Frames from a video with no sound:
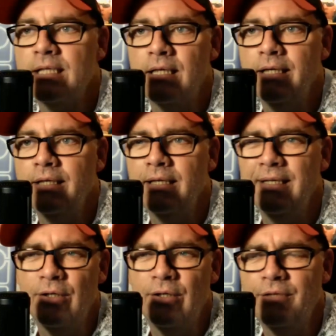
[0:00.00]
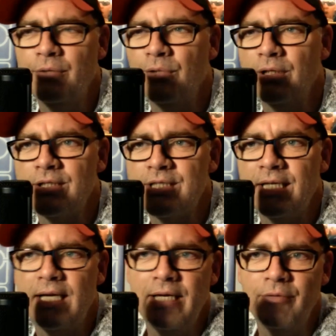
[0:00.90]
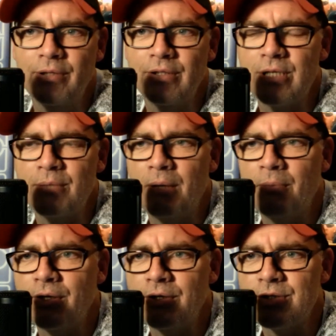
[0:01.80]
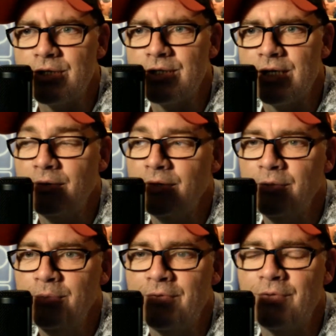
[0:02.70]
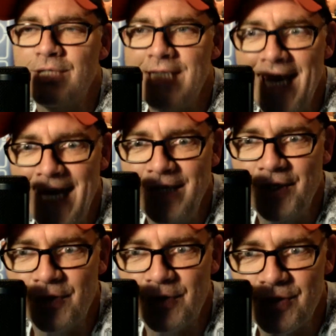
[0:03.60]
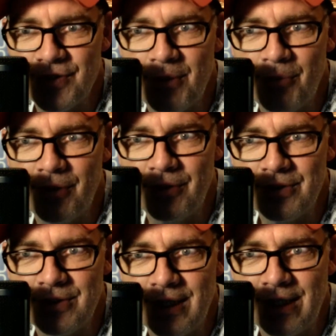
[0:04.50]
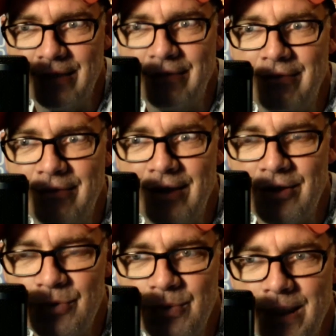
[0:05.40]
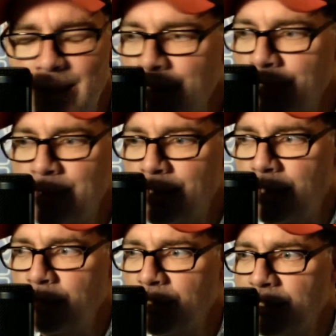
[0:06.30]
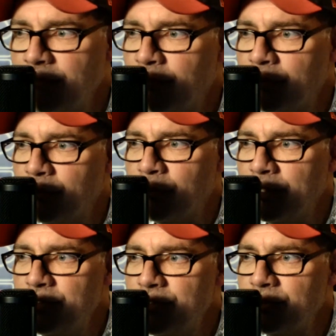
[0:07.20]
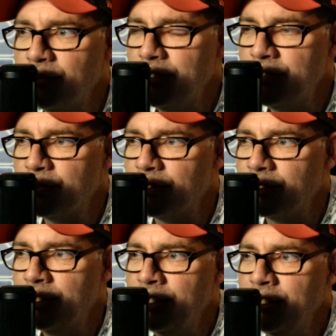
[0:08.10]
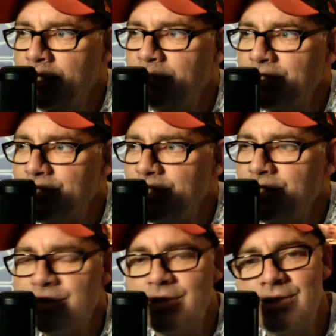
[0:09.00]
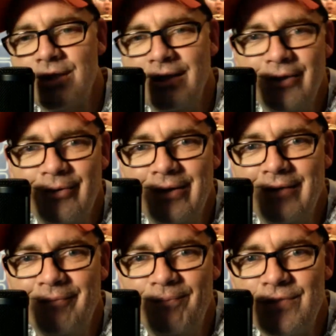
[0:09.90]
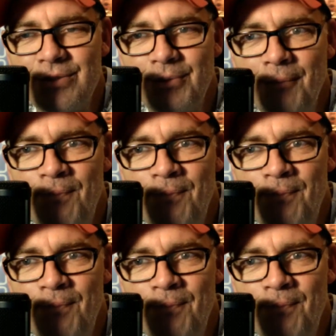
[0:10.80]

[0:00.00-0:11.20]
and you know, even in real estate, I hate real estate. My mother used to say that it'll be ten years since my mother died next week. Amazing. Yeah. Unbelievable. Way too way too early. But yeah. she used to say, you know what, Jimmy,